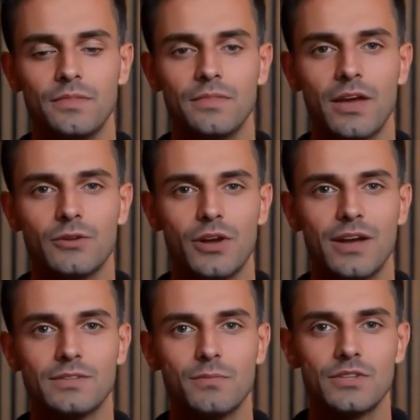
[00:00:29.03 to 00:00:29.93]
Now your
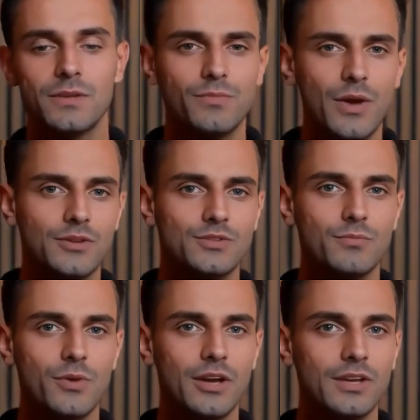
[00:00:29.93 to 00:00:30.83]
customers can browse your
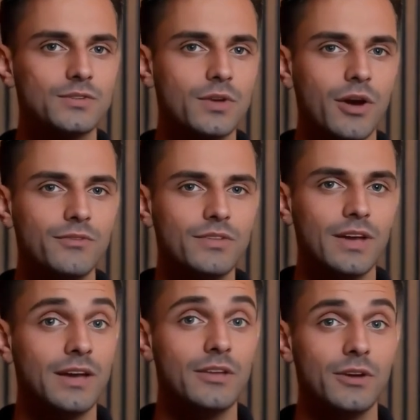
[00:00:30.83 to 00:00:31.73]
products
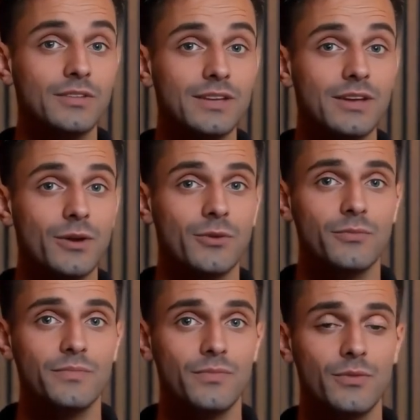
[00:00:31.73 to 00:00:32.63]
offline, on the go,
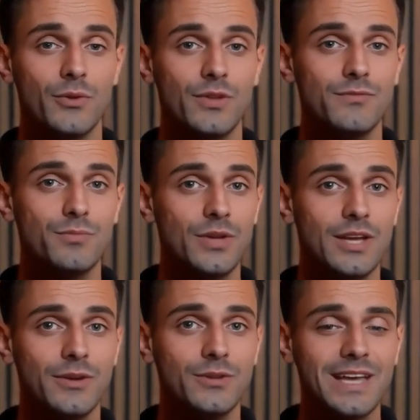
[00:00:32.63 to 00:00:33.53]
or even print
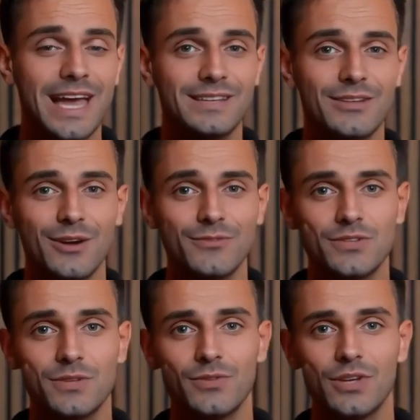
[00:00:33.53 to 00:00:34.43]
out your catalog for
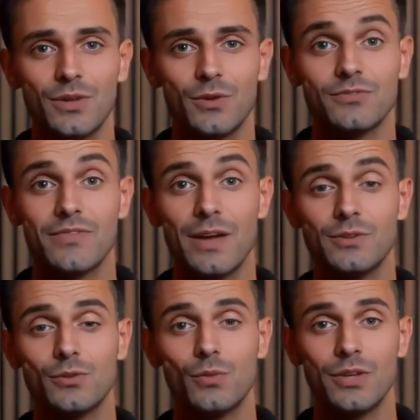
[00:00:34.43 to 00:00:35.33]
some good
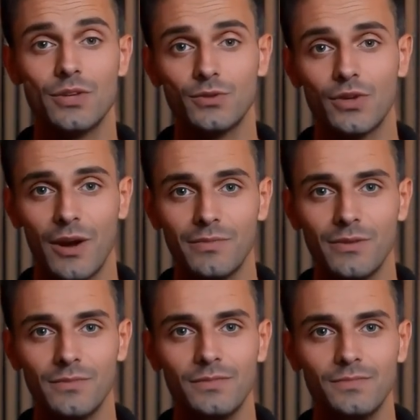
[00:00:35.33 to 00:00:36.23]
old-fashioned window
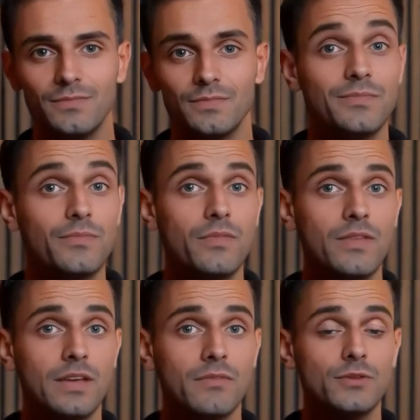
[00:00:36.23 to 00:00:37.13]
shopping.
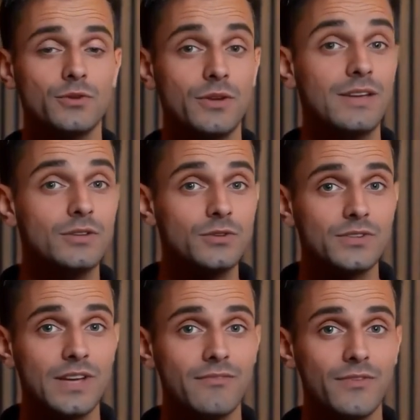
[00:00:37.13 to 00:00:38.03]
Think of the trees you're
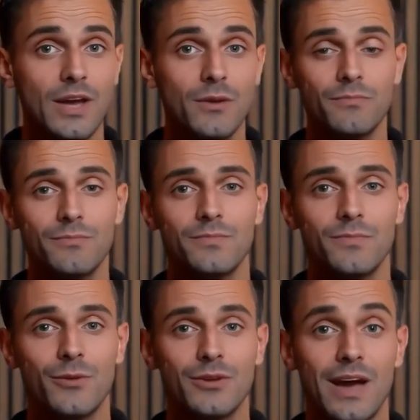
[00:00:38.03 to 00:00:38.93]
saving,
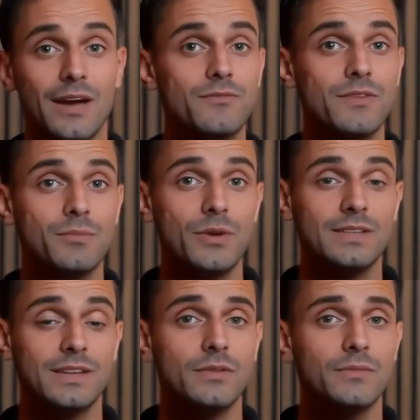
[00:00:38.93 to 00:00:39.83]
or not if they
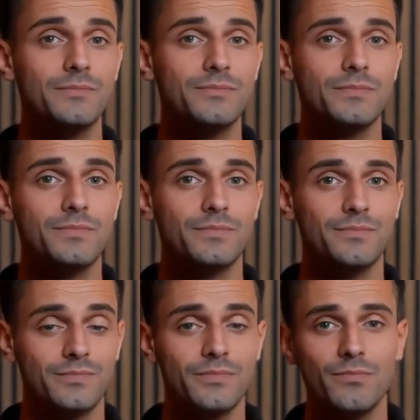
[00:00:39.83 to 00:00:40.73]
print it.
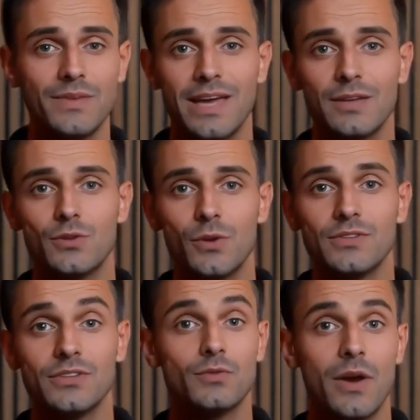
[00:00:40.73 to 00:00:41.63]
But hey,
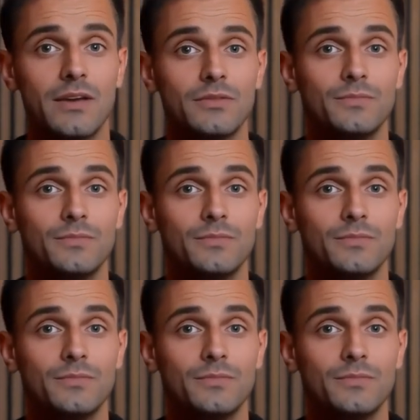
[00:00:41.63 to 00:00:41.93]
choices, right?